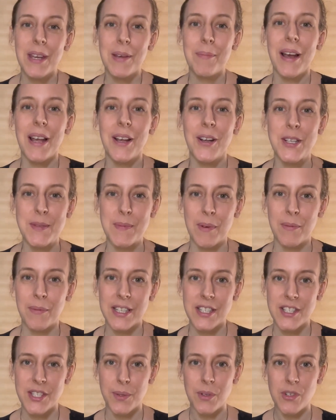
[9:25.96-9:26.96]
and my husband
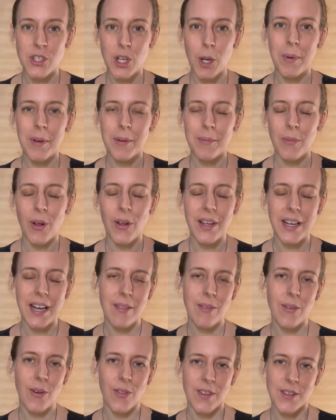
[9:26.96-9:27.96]
went to a shopping mall, and I
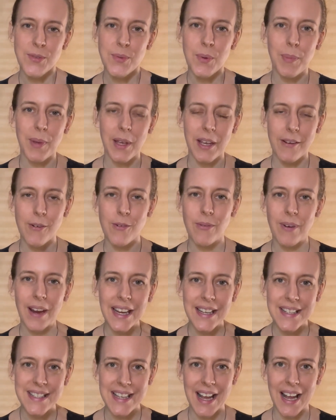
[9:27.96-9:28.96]
thought this would be a
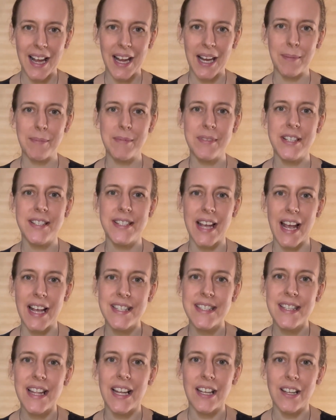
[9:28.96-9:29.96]
great time to
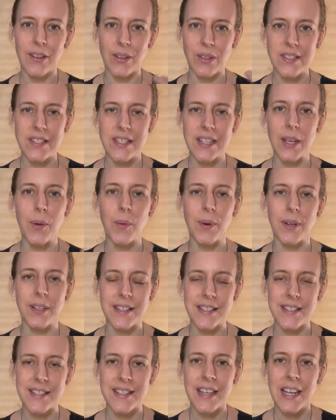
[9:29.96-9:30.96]
test that little
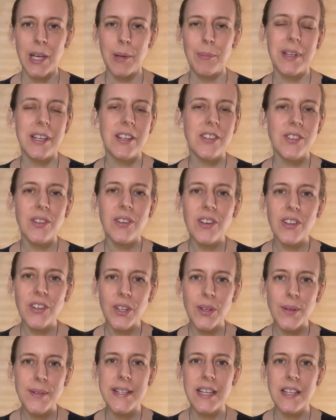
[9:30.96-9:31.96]
sequence, because you can
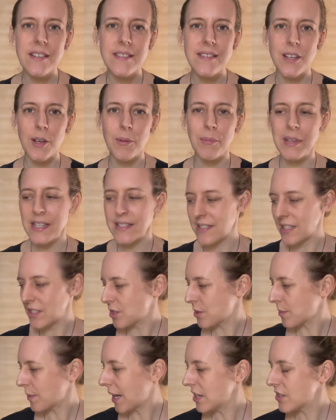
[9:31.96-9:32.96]
use it in so many
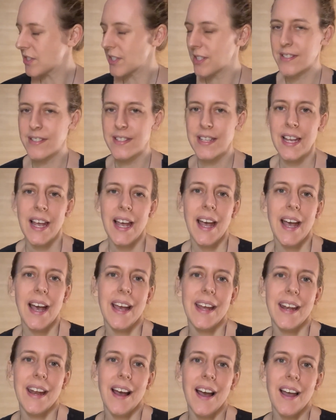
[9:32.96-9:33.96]
situations.
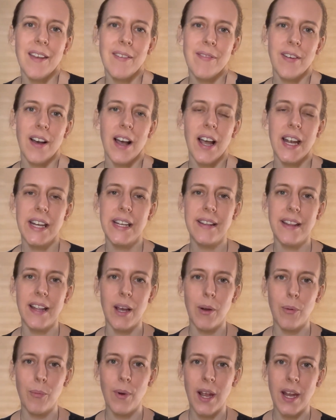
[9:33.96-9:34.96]
And I find
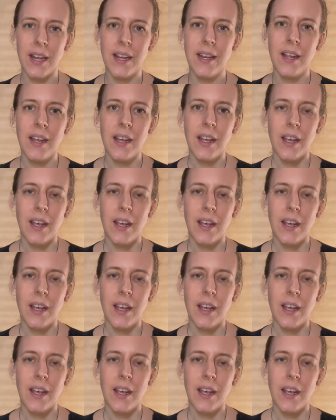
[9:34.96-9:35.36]
that when